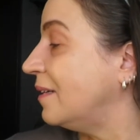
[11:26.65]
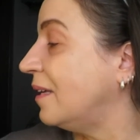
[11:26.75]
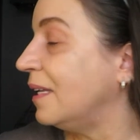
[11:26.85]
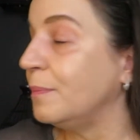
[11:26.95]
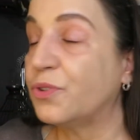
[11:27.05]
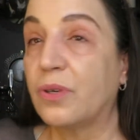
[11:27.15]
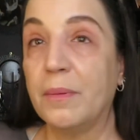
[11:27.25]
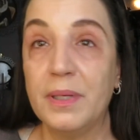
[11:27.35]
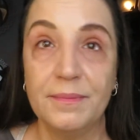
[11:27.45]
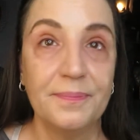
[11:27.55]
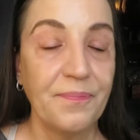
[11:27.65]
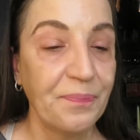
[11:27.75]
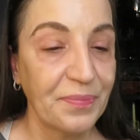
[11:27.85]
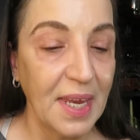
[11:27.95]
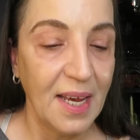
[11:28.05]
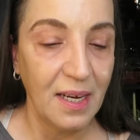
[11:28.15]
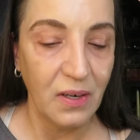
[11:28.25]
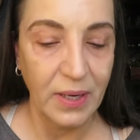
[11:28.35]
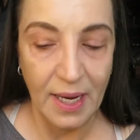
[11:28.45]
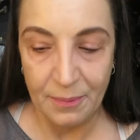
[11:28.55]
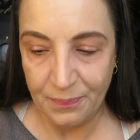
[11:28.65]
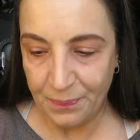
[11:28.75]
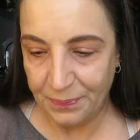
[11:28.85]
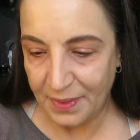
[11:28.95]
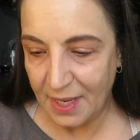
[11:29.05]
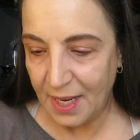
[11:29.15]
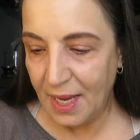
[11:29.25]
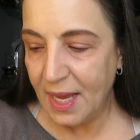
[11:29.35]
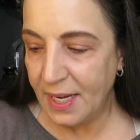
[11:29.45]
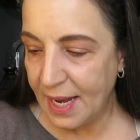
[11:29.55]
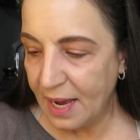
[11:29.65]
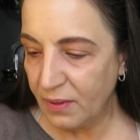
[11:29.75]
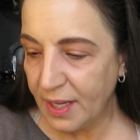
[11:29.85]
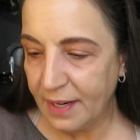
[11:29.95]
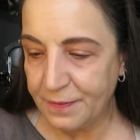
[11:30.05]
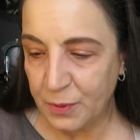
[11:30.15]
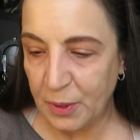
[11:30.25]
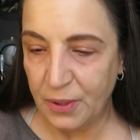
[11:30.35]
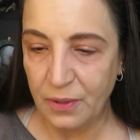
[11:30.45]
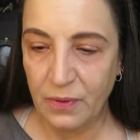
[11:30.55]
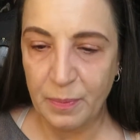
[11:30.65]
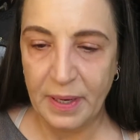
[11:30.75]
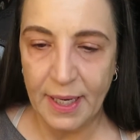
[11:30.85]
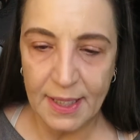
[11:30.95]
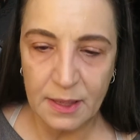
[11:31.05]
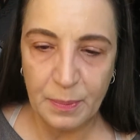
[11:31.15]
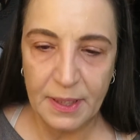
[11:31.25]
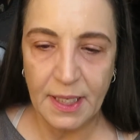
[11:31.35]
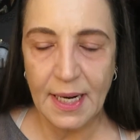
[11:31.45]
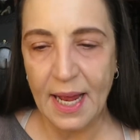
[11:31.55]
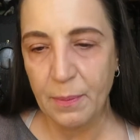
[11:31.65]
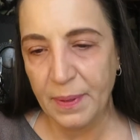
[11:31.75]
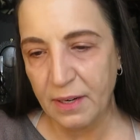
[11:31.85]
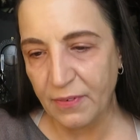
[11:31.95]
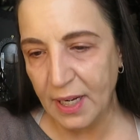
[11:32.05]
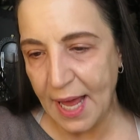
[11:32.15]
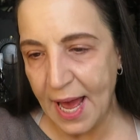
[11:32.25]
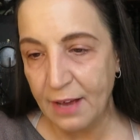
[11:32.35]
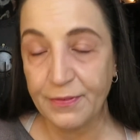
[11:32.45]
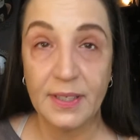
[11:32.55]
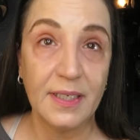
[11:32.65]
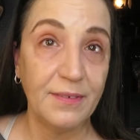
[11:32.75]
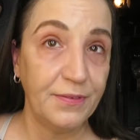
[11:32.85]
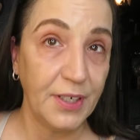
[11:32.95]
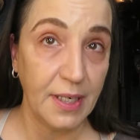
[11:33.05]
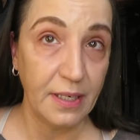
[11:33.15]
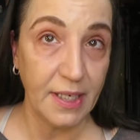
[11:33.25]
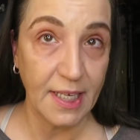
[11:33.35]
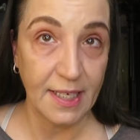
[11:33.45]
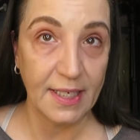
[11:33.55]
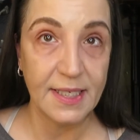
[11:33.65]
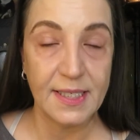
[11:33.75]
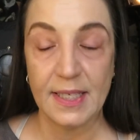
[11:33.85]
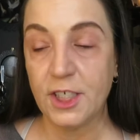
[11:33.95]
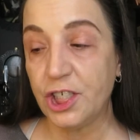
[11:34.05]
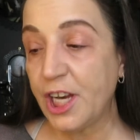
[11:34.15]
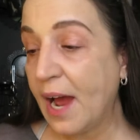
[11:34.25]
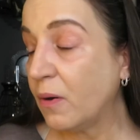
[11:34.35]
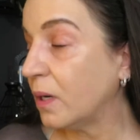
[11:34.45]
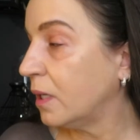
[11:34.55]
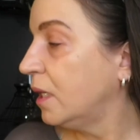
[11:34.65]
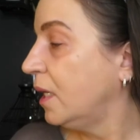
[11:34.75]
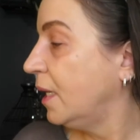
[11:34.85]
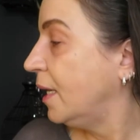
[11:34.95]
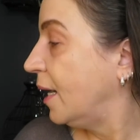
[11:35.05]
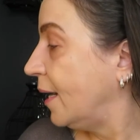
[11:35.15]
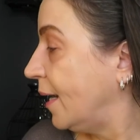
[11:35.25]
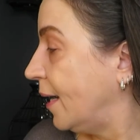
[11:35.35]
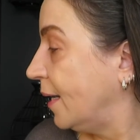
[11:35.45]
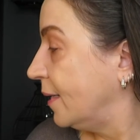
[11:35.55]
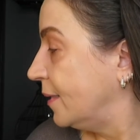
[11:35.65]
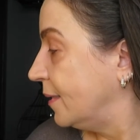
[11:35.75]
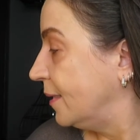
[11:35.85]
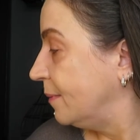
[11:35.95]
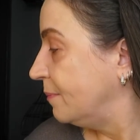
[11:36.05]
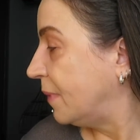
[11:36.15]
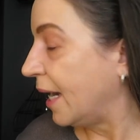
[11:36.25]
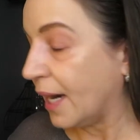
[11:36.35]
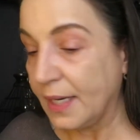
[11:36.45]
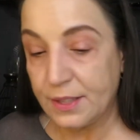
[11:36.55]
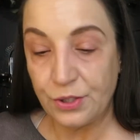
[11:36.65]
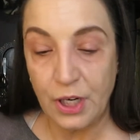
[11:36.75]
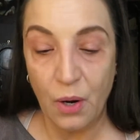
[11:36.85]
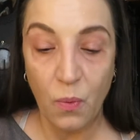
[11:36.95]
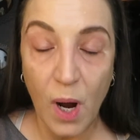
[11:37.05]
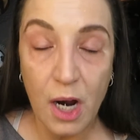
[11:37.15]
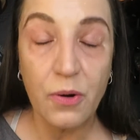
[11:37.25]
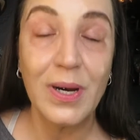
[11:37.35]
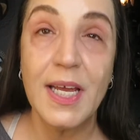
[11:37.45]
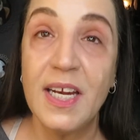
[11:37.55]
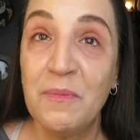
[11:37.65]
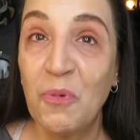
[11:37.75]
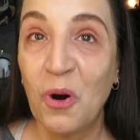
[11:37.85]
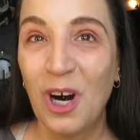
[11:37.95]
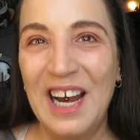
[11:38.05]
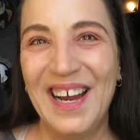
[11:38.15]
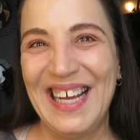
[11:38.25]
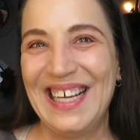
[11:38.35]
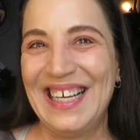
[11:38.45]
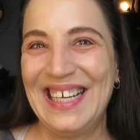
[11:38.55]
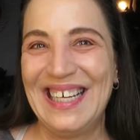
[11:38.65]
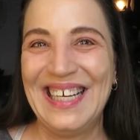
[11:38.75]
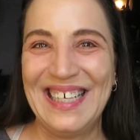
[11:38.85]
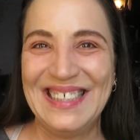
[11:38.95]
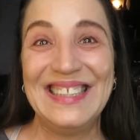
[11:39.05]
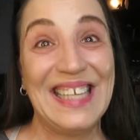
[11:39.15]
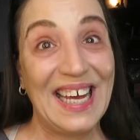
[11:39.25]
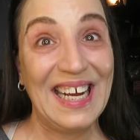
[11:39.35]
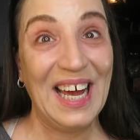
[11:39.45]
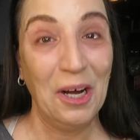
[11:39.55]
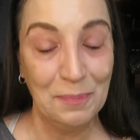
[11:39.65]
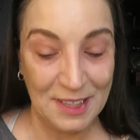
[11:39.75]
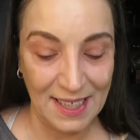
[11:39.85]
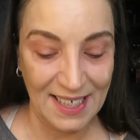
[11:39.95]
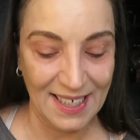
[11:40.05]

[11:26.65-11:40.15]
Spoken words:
a lip scrub. Okay. Now that I've spoken with my husband and had a bit of a laugh, and if you hear anything, he's in the shower. My eyes are not watery anymore. That helped.